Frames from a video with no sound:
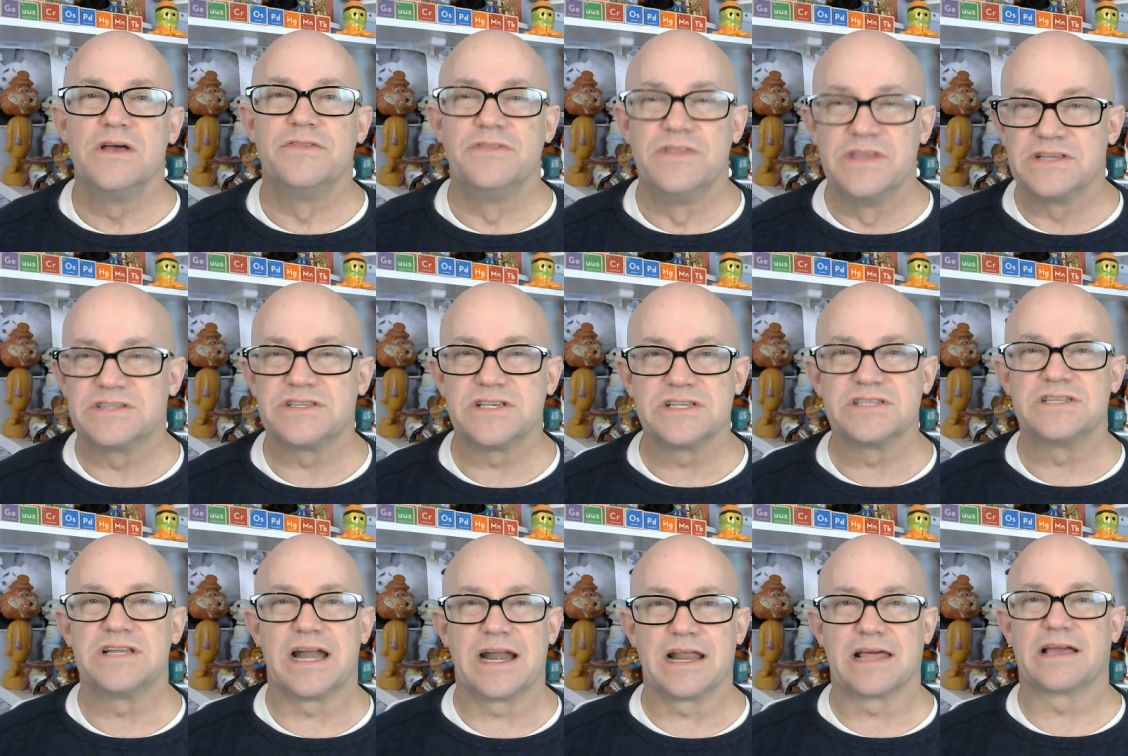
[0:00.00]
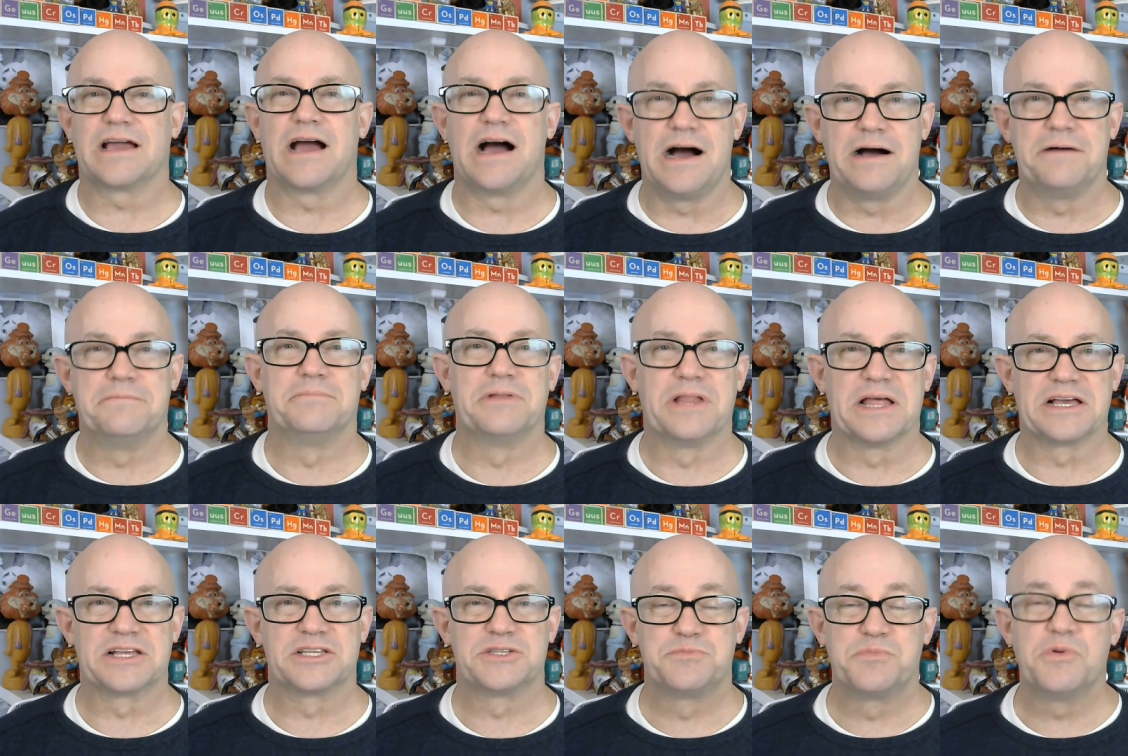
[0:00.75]
This is not a
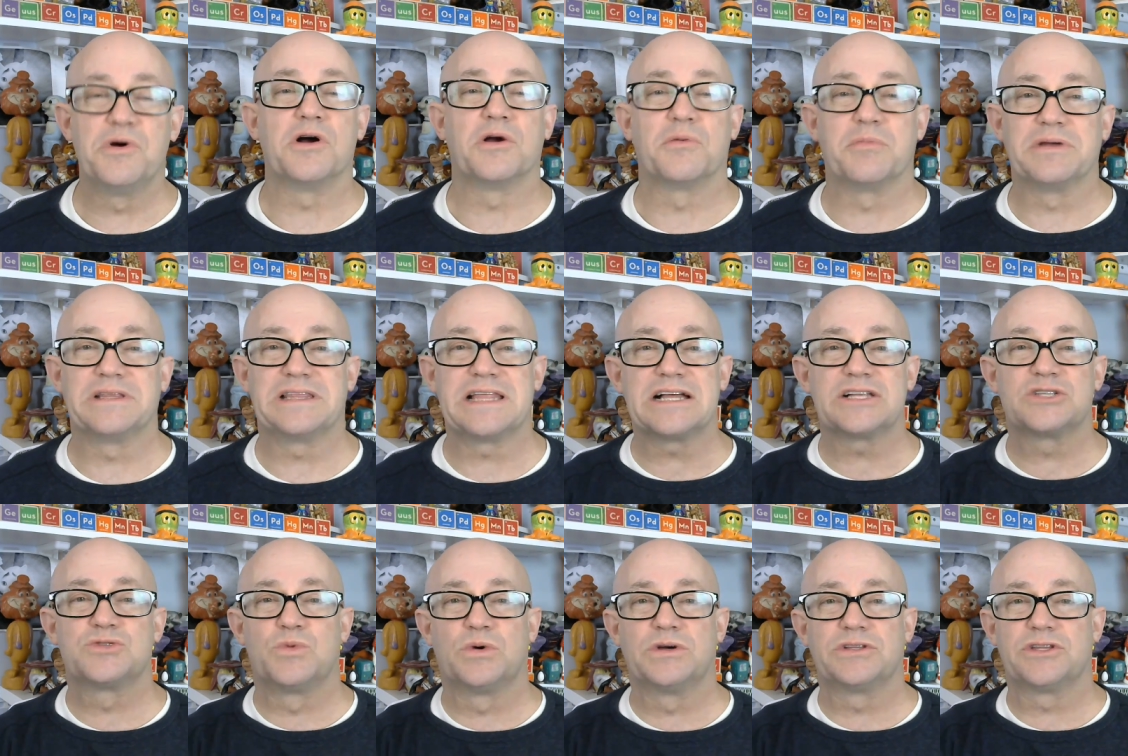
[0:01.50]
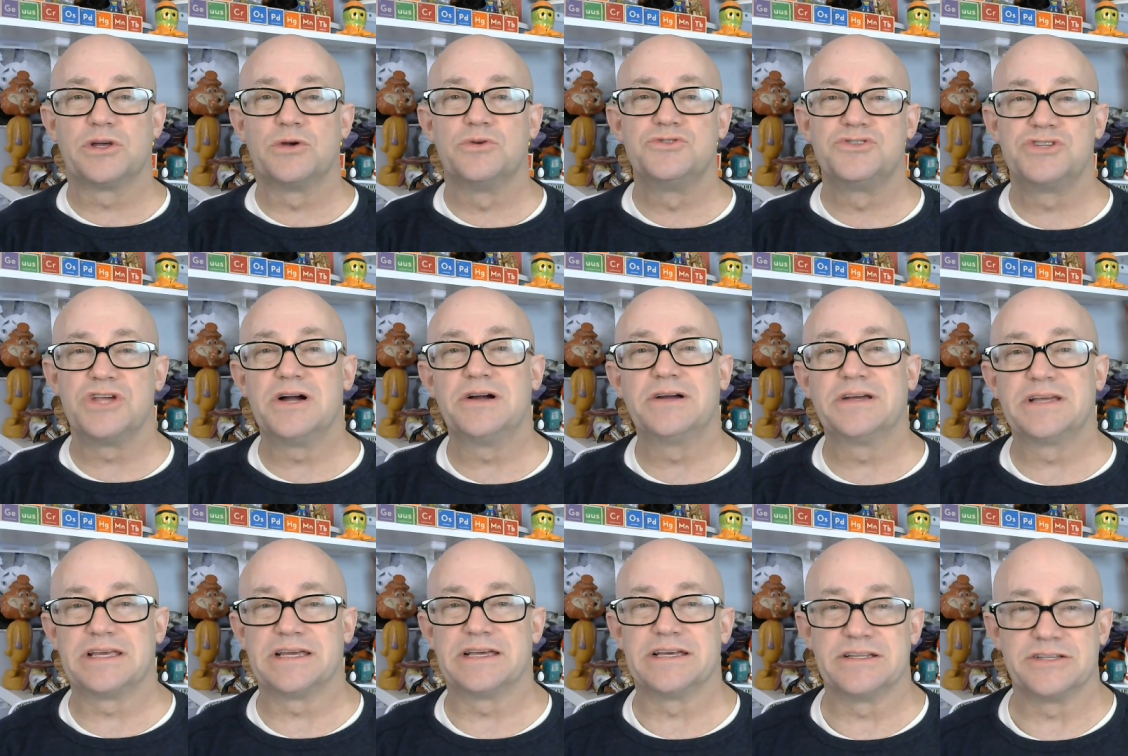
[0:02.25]
complex book, but that's what those
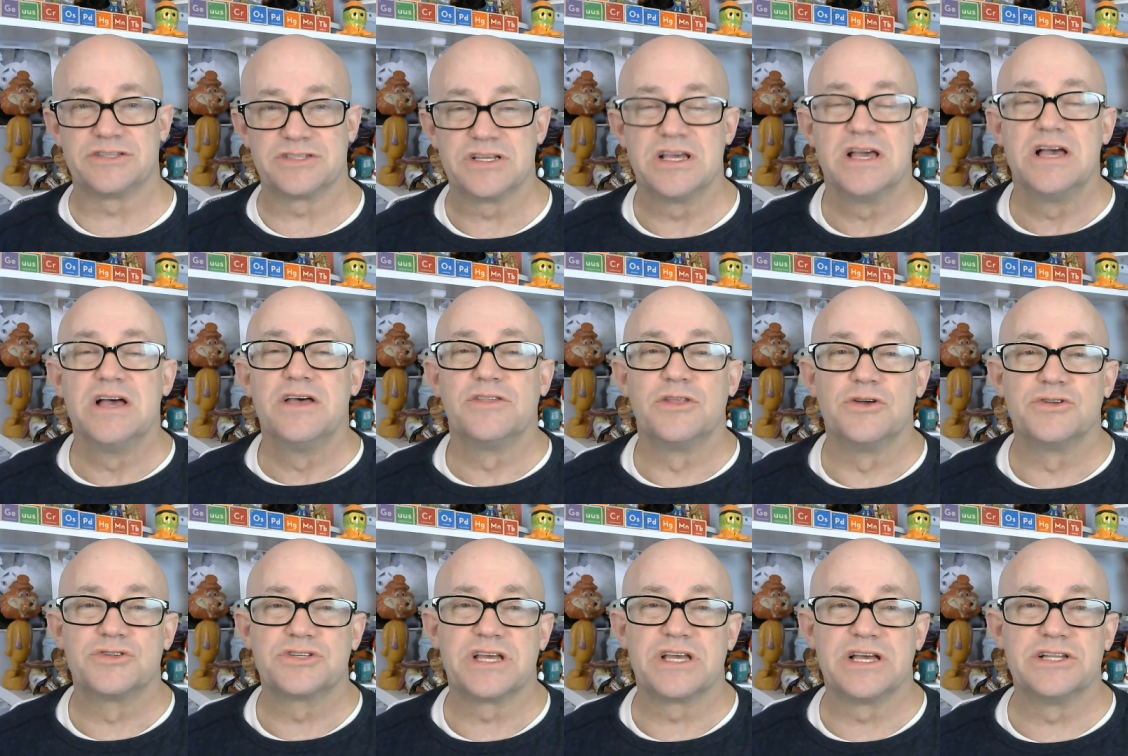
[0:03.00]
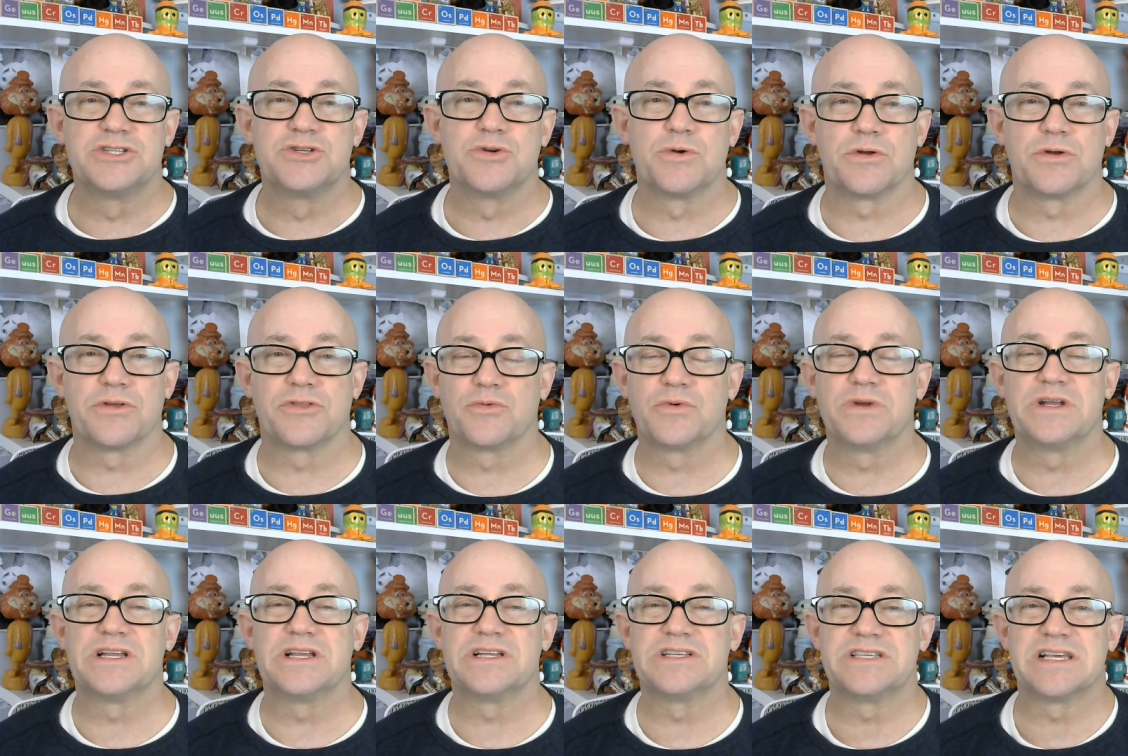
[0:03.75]
young kids, those kids who are
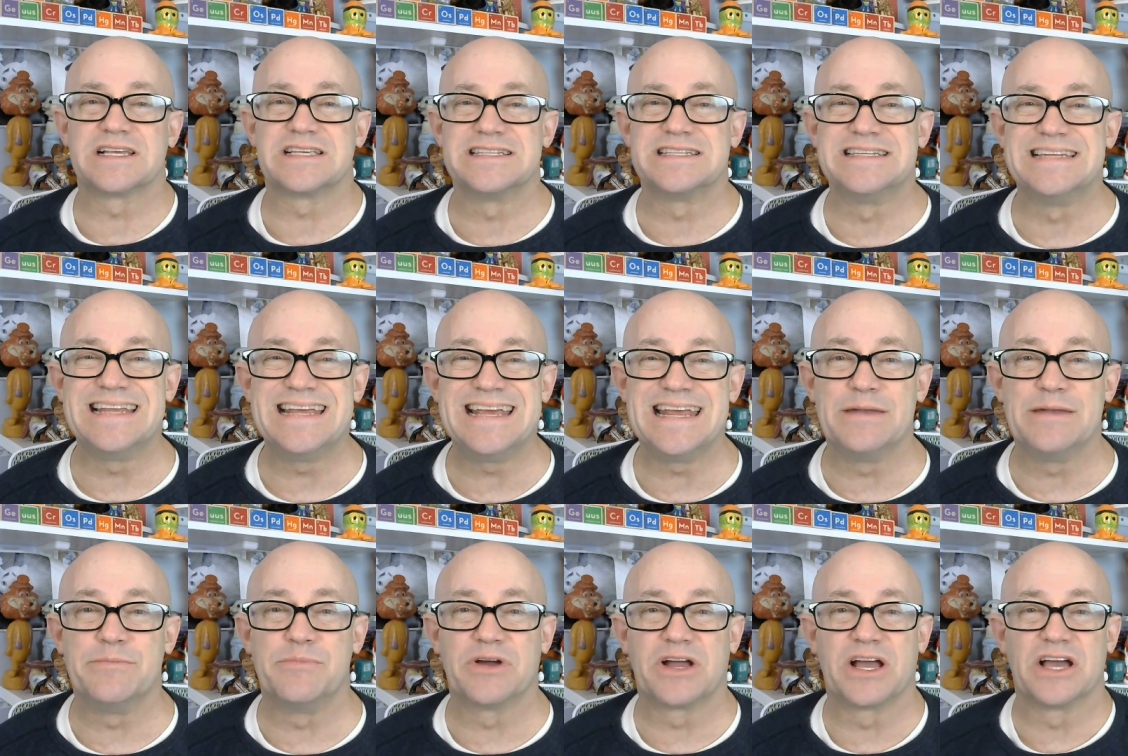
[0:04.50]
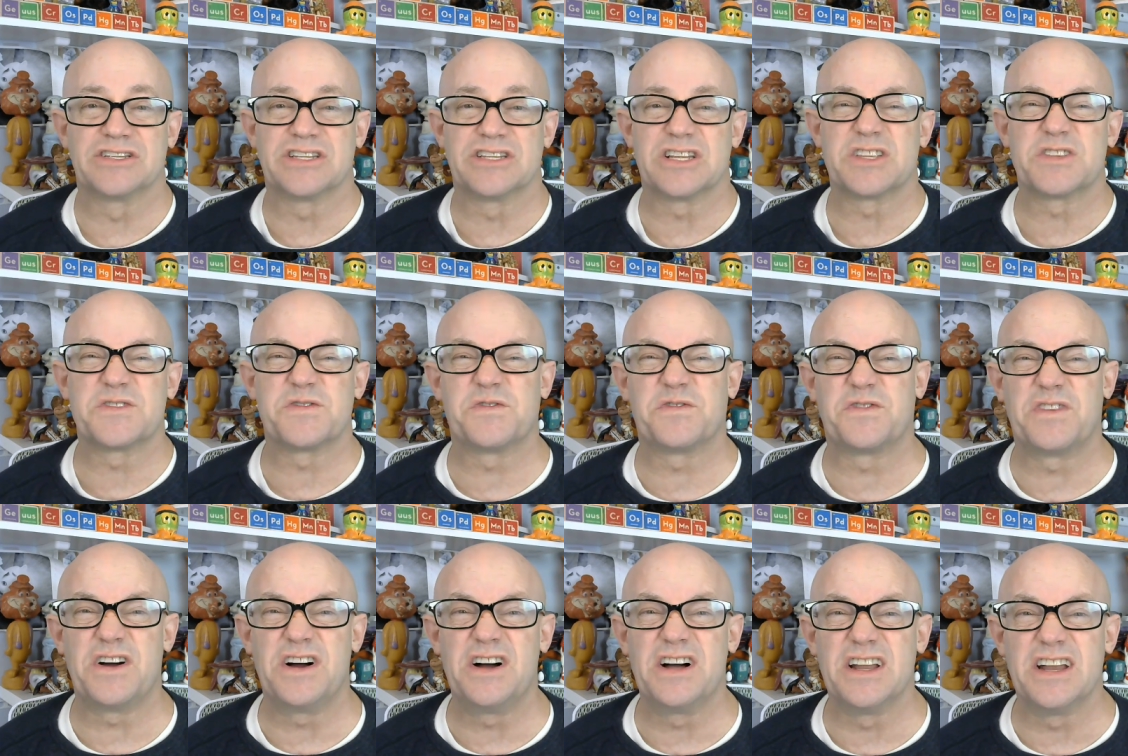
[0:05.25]
three to six, need because it's
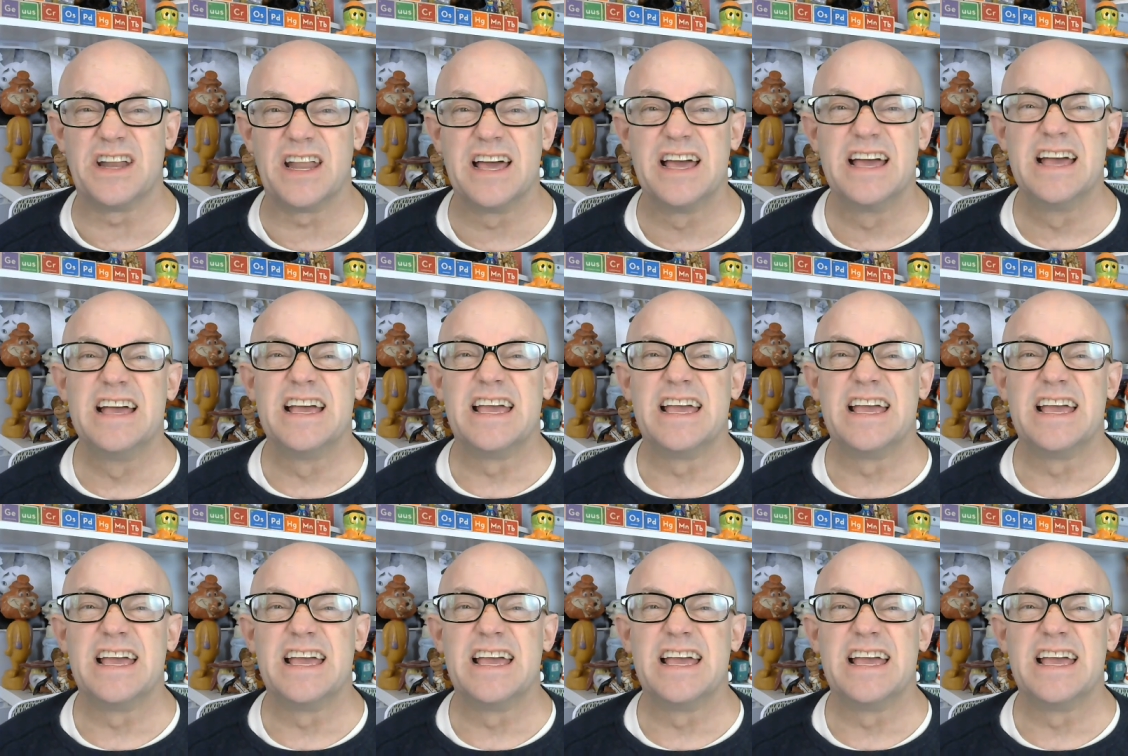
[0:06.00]
fun,